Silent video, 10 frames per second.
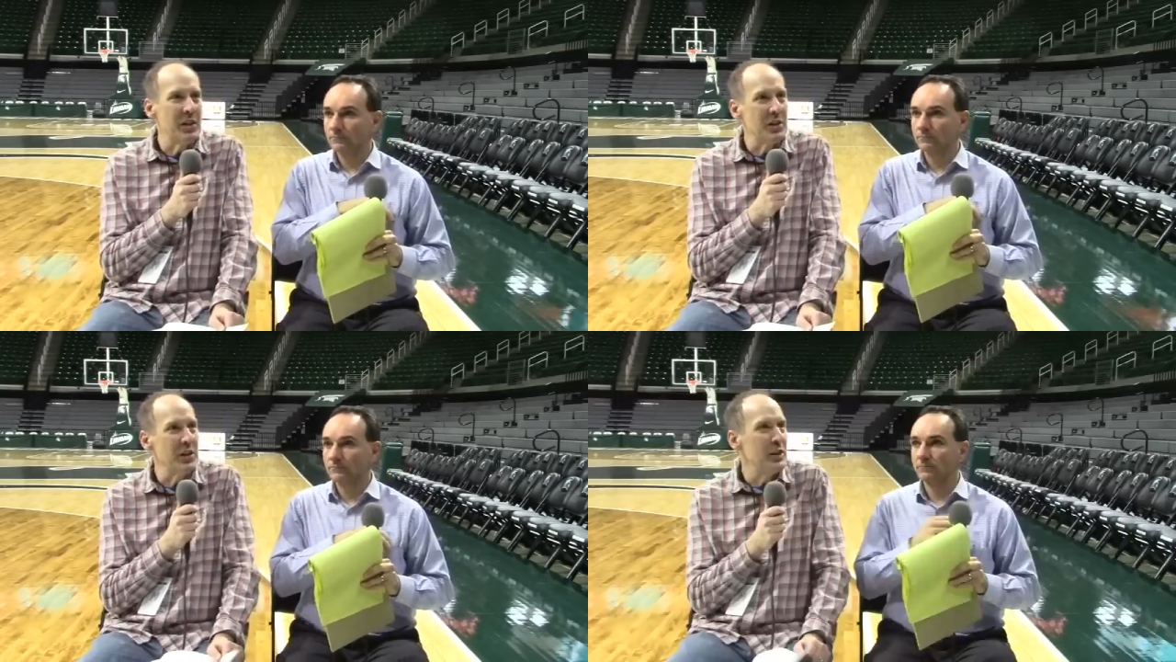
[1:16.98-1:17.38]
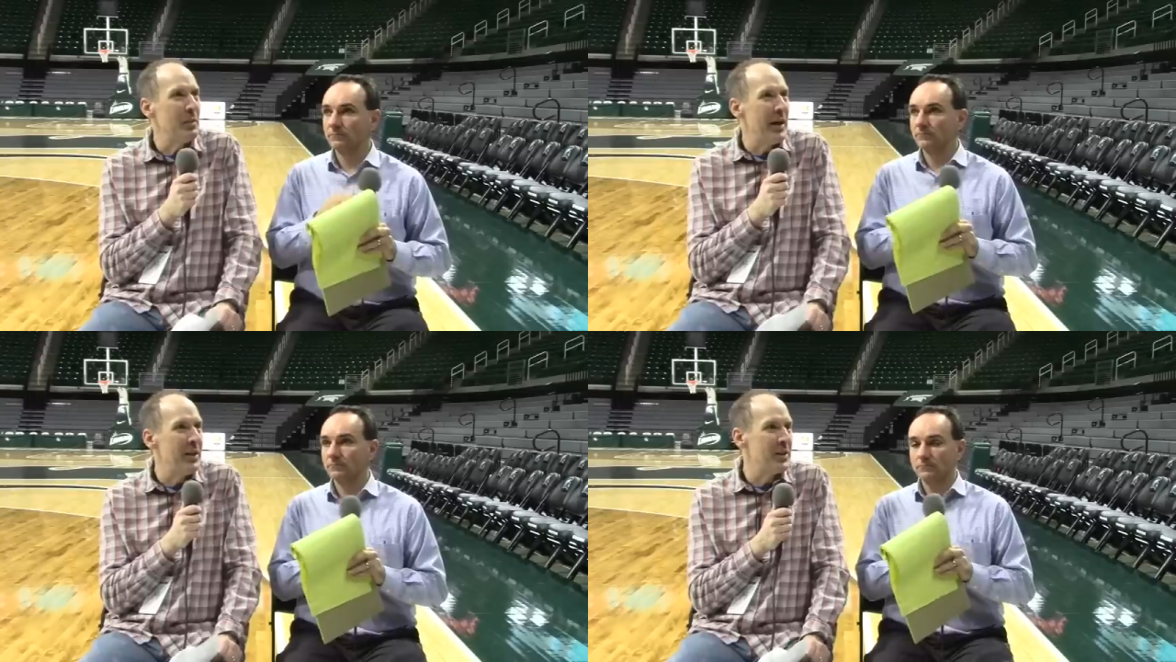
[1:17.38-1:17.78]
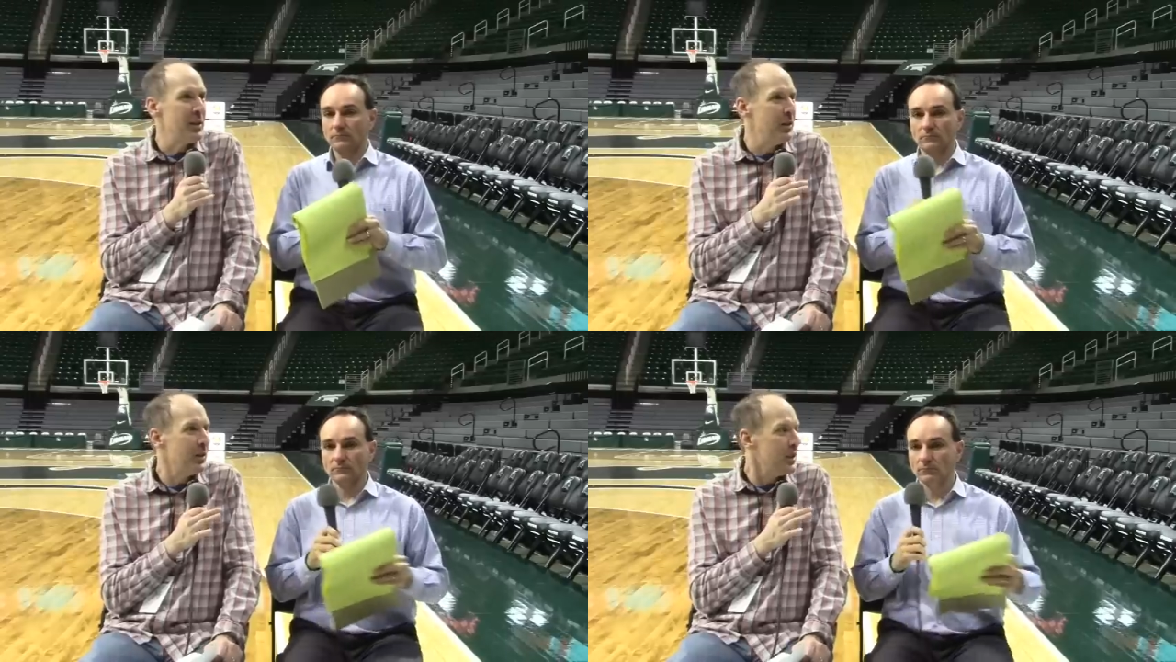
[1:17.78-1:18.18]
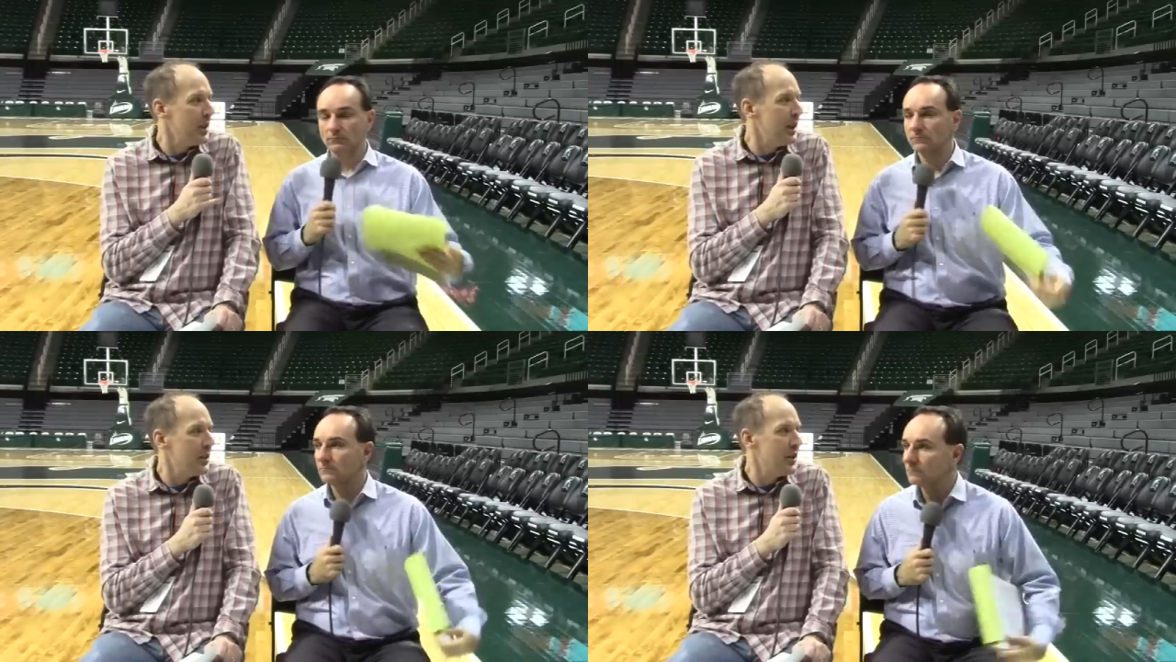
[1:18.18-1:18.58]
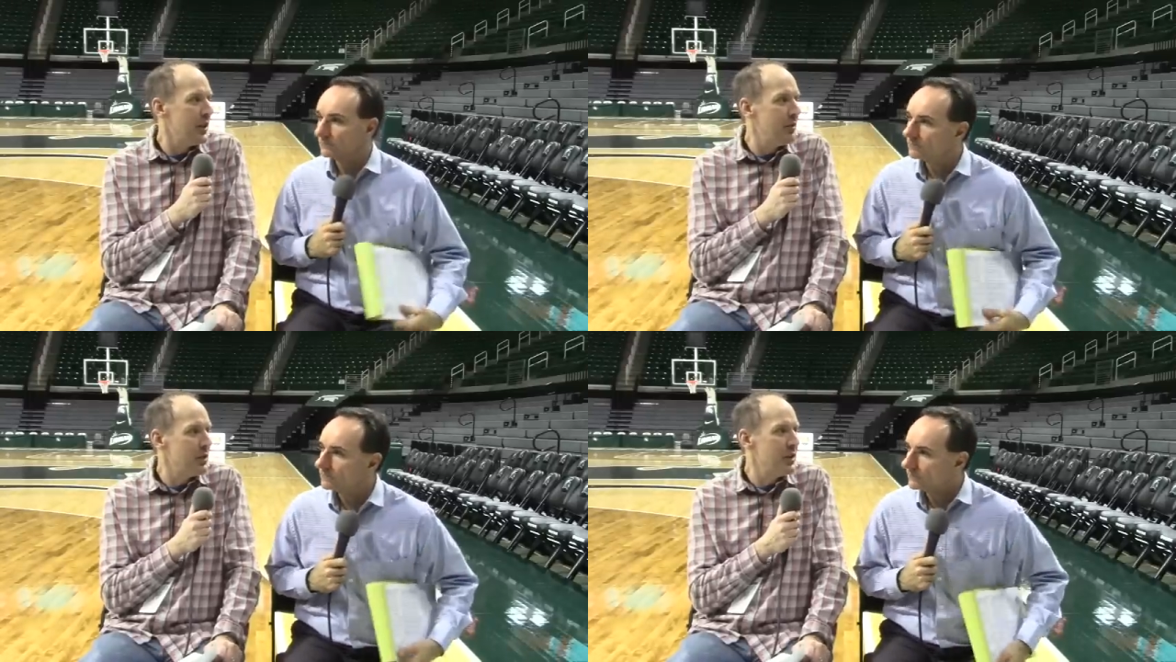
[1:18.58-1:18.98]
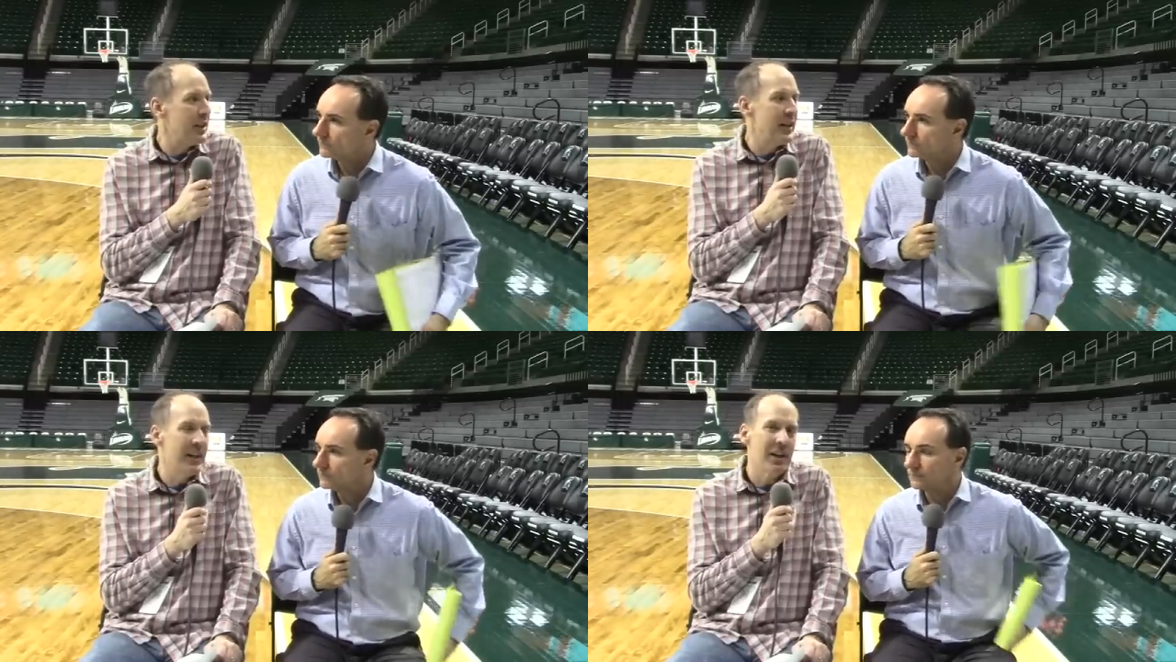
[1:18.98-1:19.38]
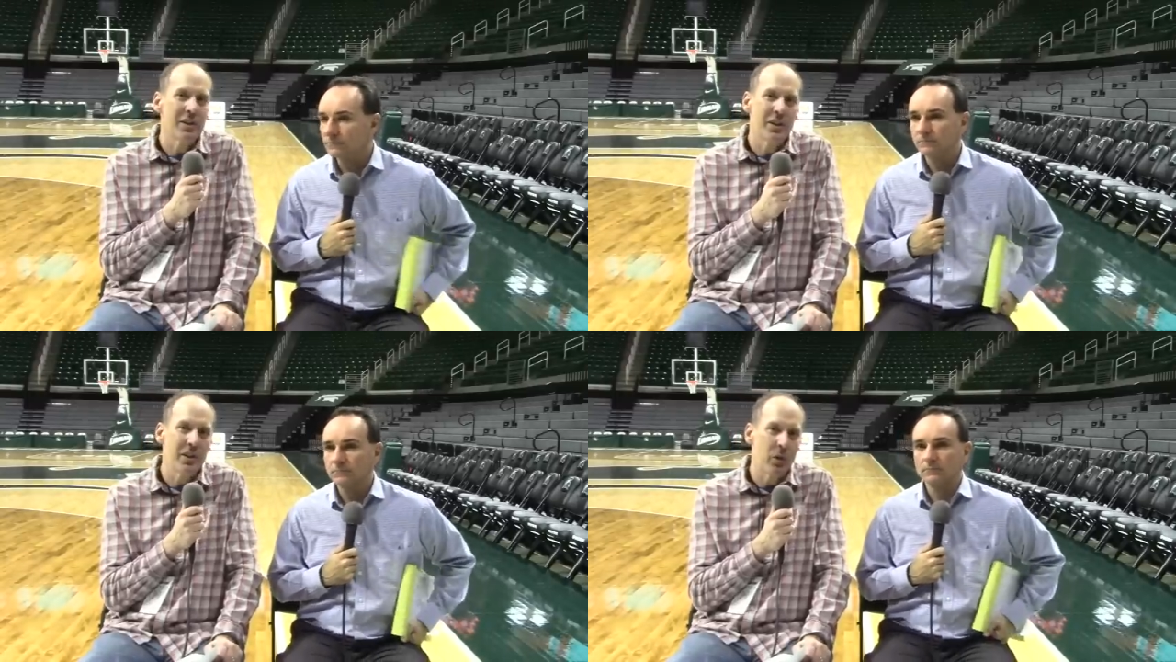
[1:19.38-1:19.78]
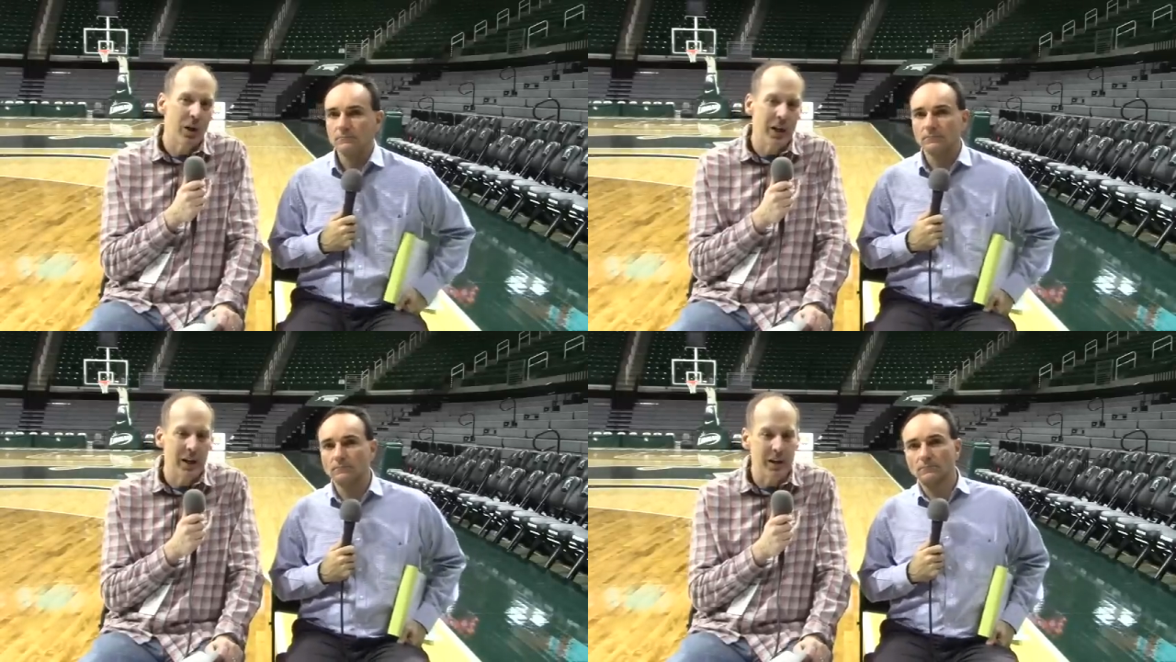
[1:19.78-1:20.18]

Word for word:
Speaker 1: isn't as bad as it looked today at times, and, and I'll tell you why.